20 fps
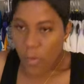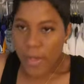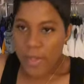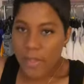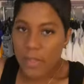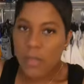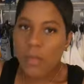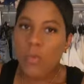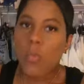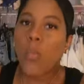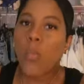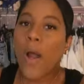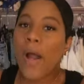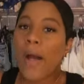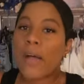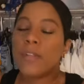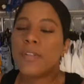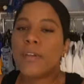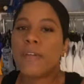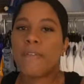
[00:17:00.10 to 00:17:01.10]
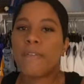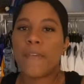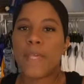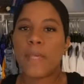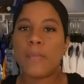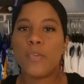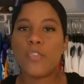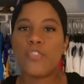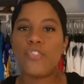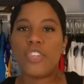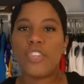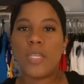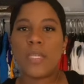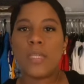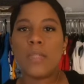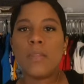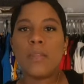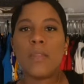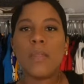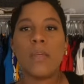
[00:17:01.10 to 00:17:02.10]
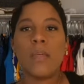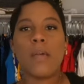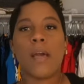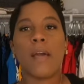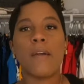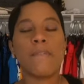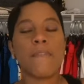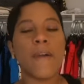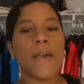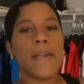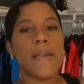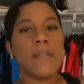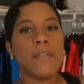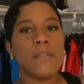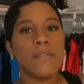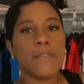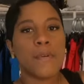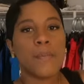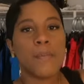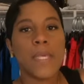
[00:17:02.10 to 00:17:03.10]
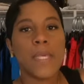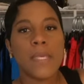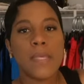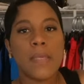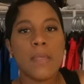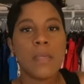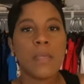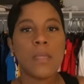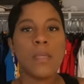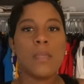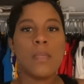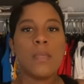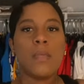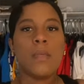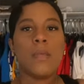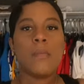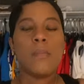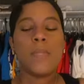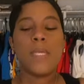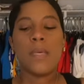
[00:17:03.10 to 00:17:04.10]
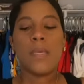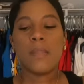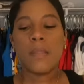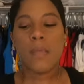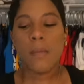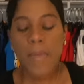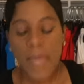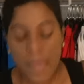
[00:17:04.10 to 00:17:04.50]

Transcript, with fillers: wild, wild fable jeans. I find for me, because I'm